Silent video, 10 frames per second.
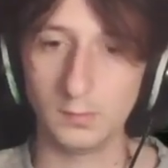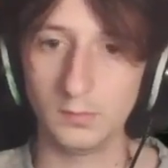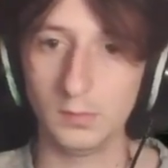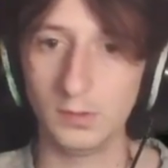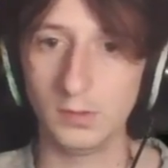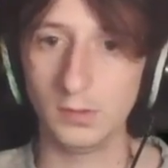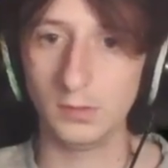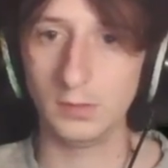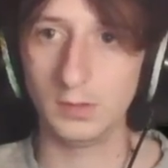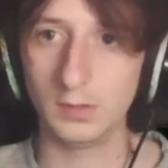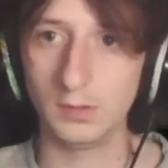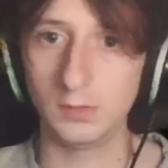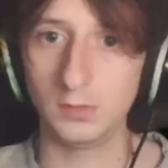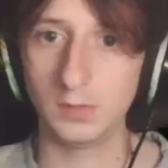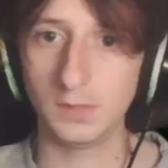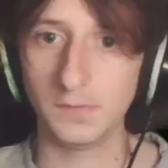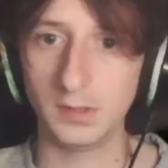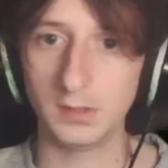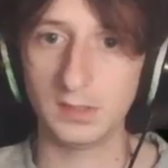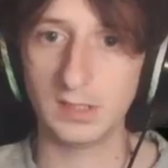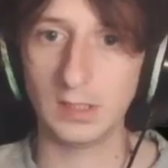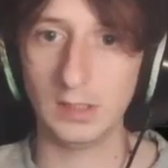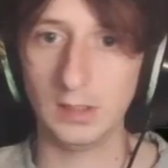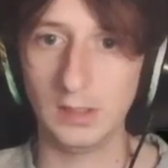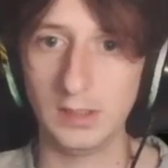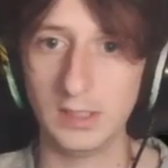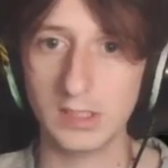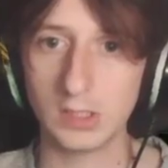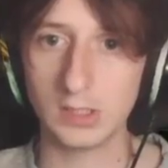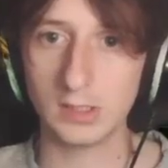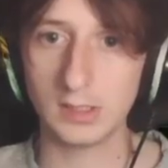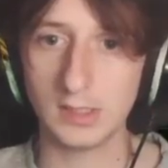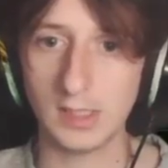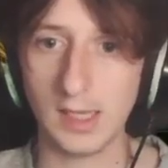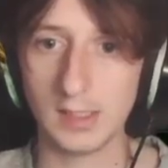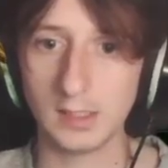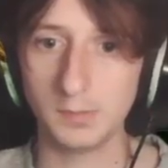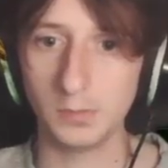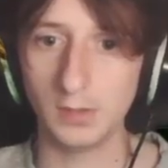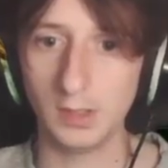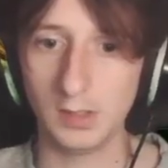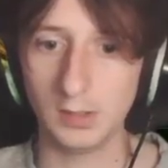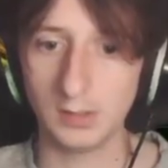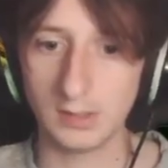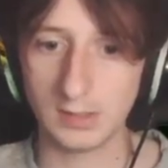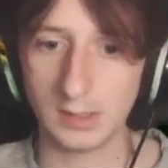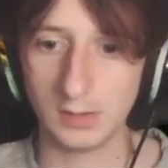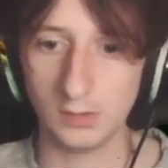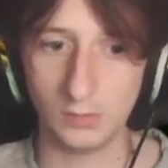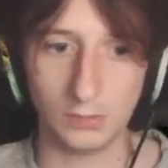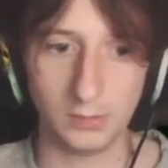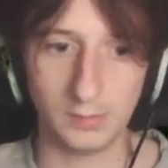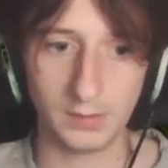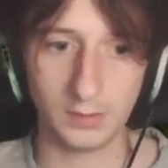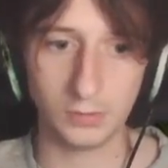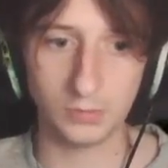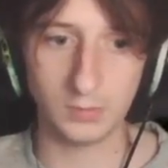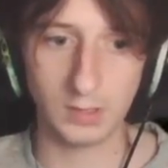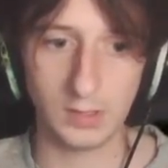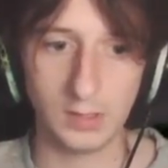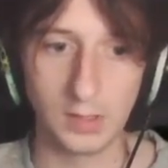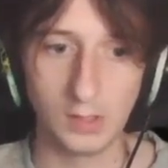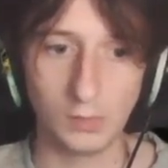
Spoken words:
What we're going to do is do something silly like this, just as a test, but we are going to stand all of our troops here.